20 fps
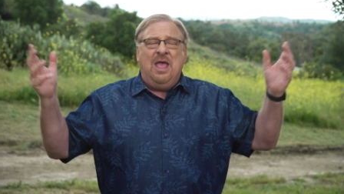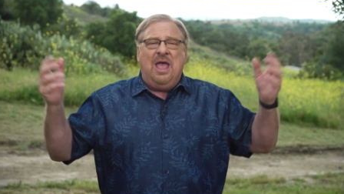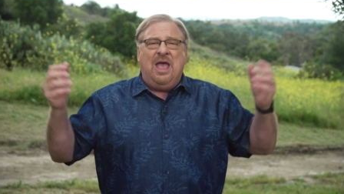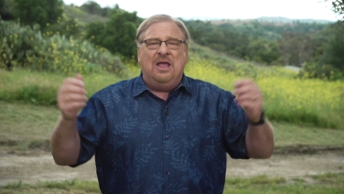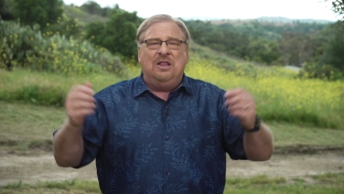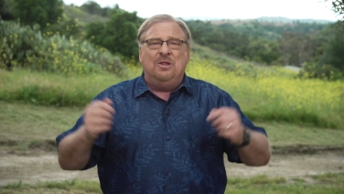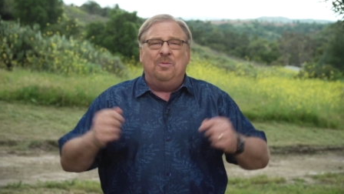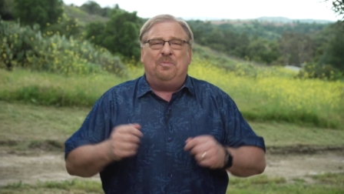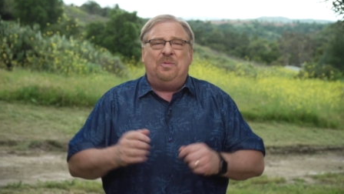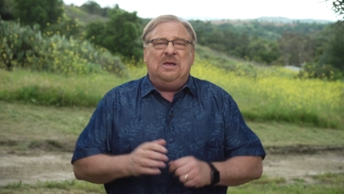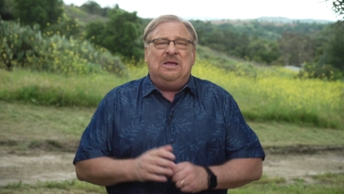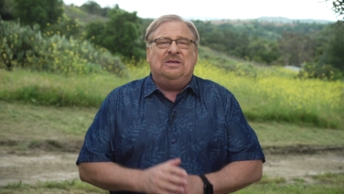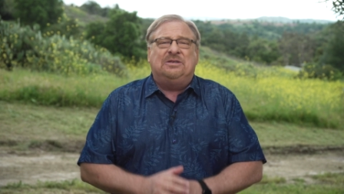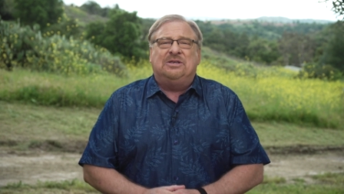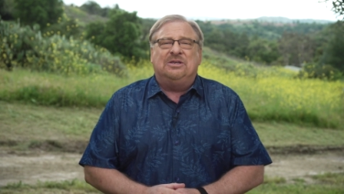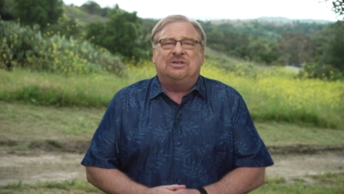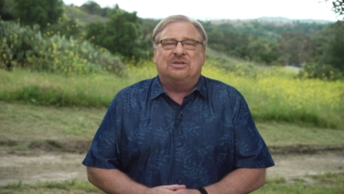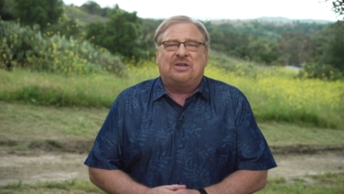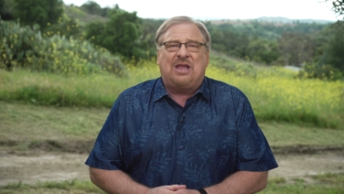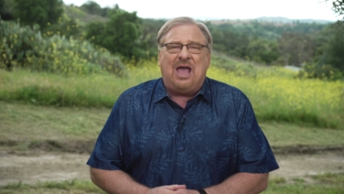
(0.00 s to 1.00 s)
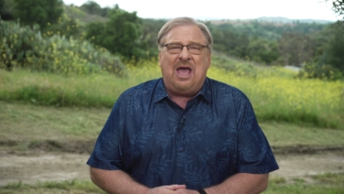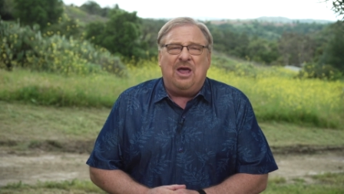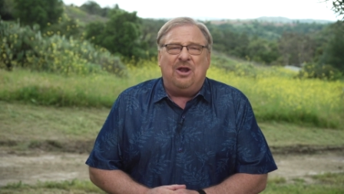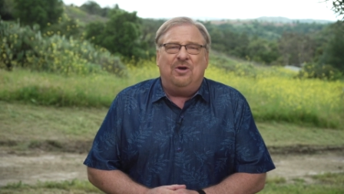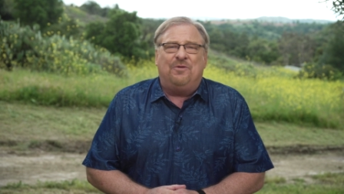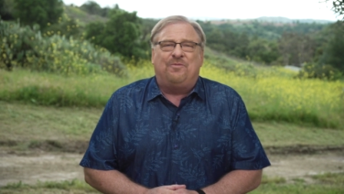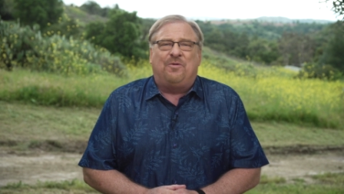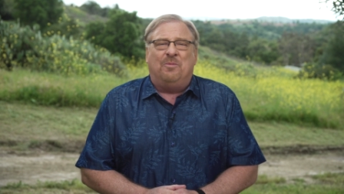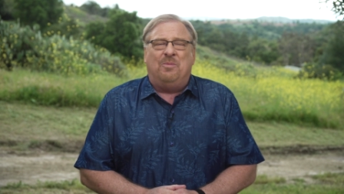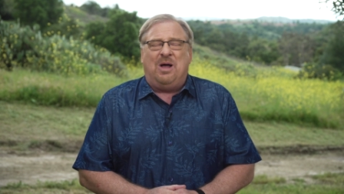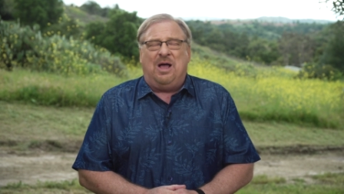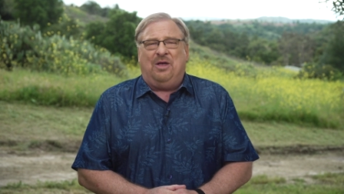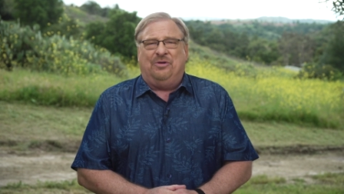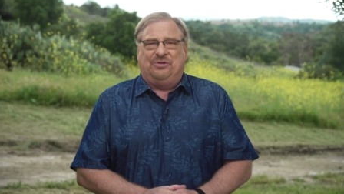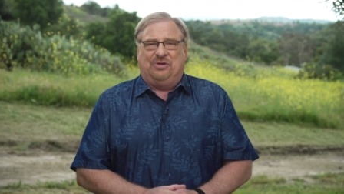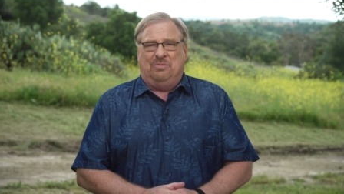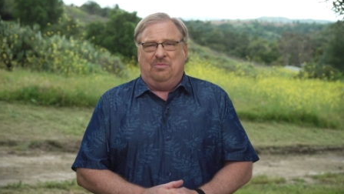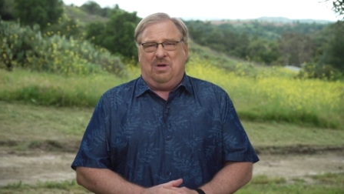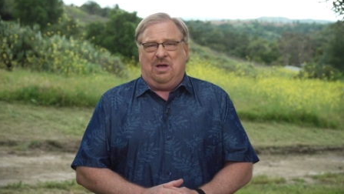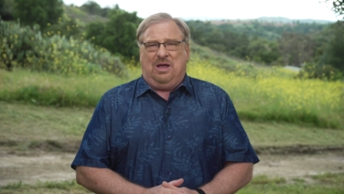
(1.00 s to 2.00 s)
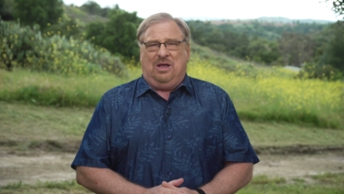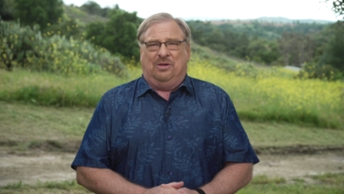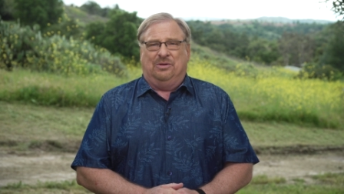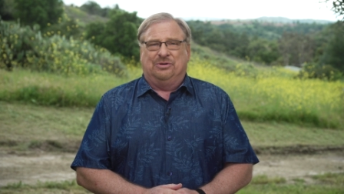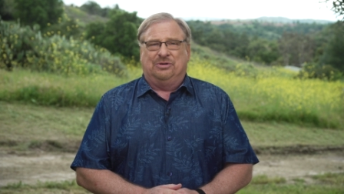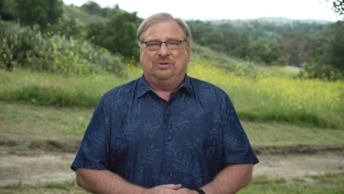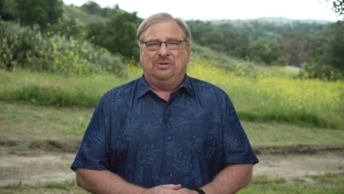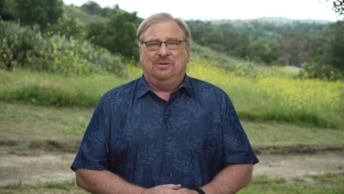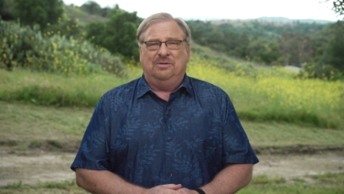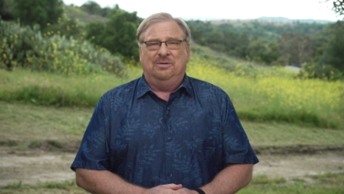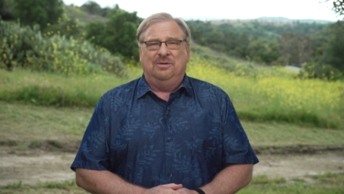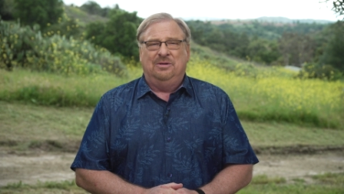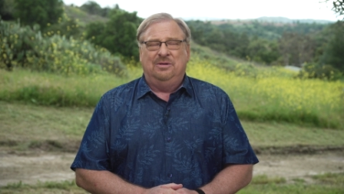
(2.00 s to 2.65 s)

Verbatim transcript: and the pieces scattered for miles and miles.